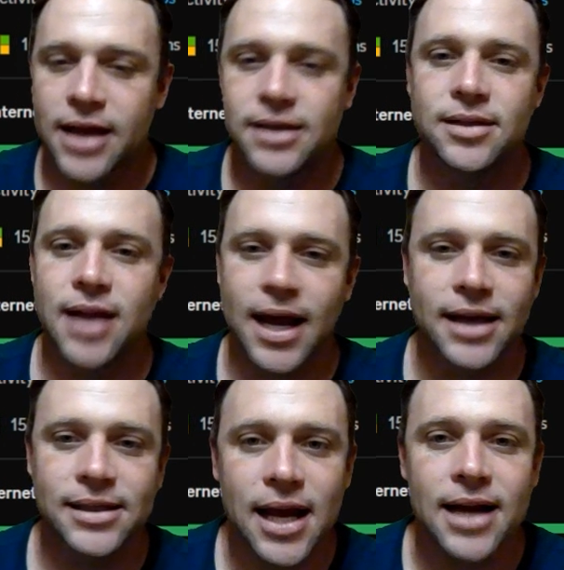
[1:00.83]
like
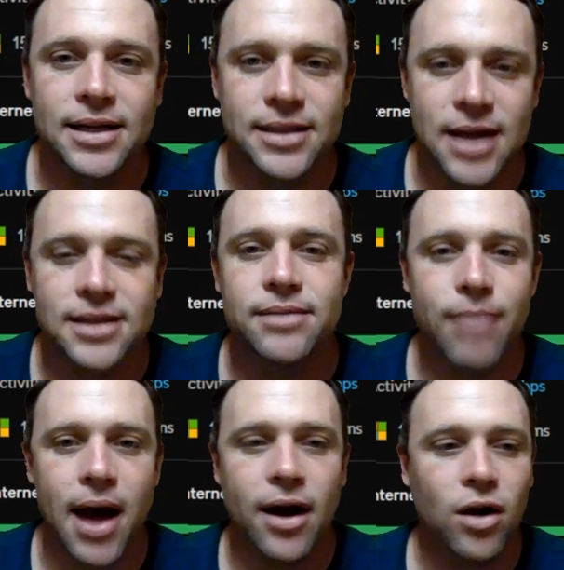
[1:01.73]
I said, it
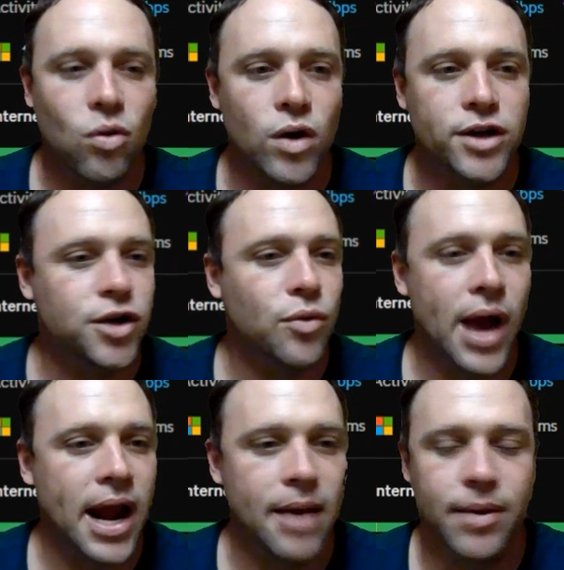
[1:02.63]
doesn't matter what your
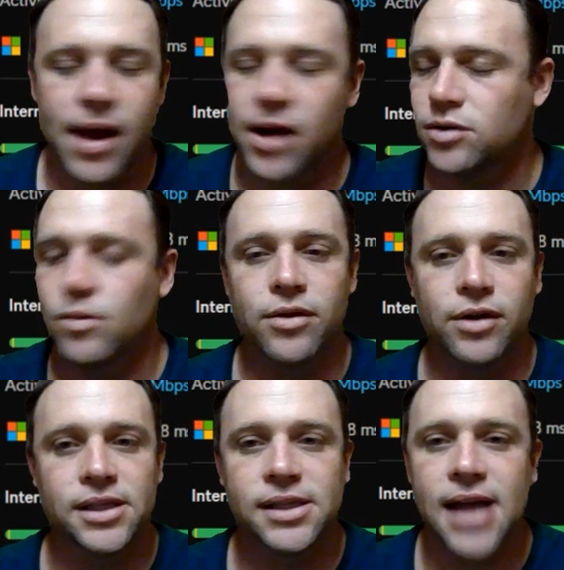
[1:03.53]
WAN IP address,
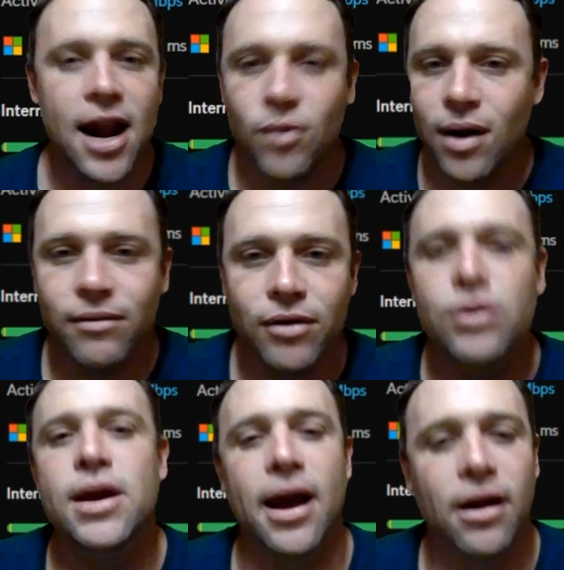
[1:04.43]
whether it's static, whatever,
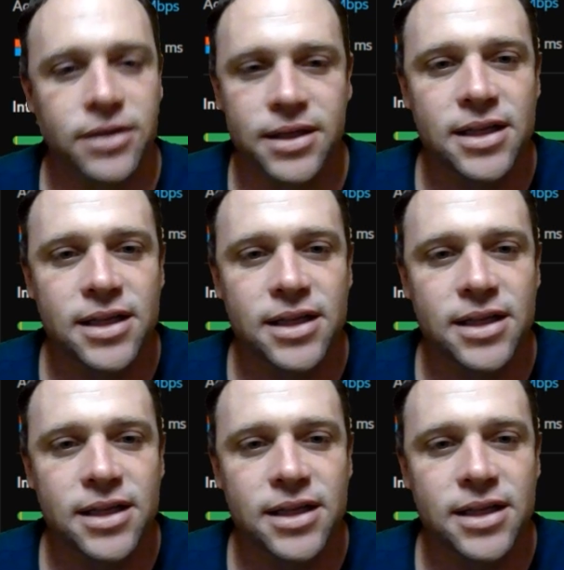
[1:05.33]
who cares?